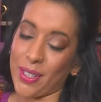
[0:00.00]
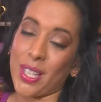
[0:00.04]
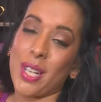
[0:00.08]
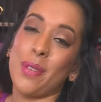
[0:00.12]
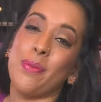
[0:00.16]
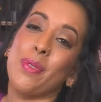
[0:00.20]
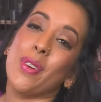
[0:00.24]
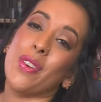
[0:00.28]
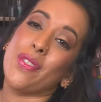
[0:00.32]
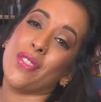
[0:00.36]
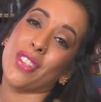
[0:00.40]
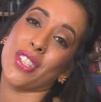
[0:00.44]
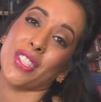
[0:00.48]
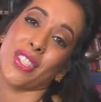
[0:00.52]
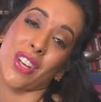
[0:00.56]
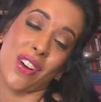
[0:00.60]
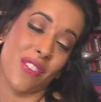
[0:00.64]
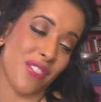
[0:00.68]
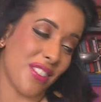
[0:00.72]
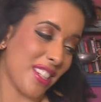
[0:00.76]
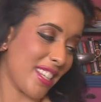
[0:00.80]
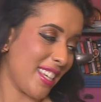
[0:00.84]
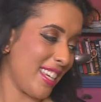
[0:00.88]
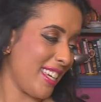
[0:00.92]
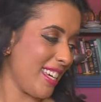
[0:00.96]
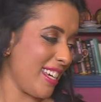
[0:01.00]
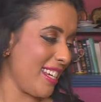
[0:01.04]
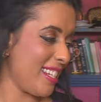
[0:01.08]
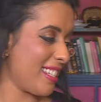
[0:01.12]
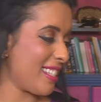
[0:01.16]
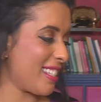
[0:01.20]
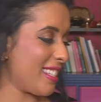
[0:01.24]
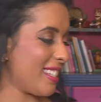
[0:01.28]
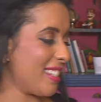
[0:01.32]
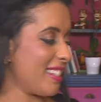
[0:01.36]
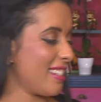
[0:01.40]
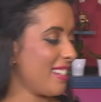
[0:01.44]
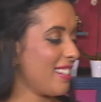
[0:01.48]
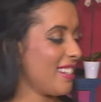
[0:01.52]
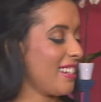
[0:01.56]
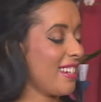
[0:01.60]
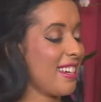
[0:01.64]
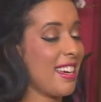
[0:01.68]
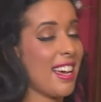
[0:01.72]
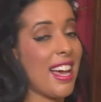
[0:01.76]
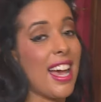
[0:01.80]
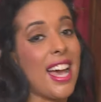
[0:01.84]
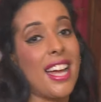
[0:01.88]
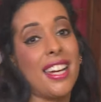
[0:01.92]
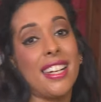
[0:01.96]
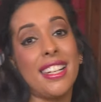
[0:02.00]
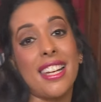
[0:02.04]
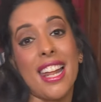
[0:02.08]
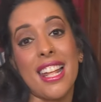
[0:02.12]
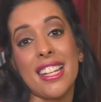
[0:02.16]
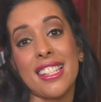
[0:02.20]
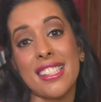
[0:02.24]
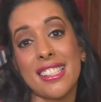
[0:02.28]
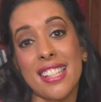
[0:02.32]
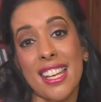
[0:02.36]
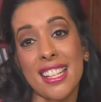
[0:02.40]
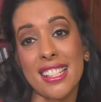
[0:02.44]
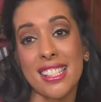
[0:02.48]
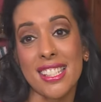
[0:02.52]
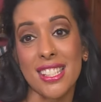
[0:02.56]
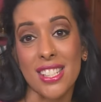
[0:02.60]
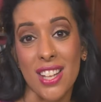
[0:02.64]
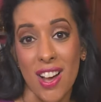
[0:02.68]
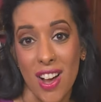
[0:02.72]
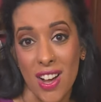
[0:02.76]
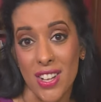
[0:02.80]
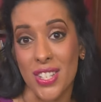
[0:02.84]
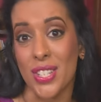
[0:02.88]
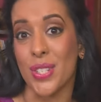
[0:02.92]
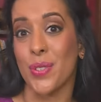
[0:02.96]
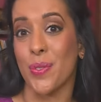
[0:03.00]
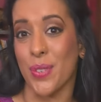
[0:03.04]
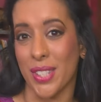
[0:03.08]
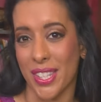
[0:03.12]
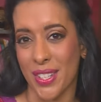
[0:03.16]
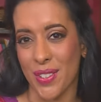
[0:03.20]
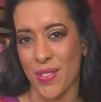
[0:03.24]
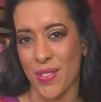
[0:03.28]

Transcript: gonna move this off the heat and let's get started with the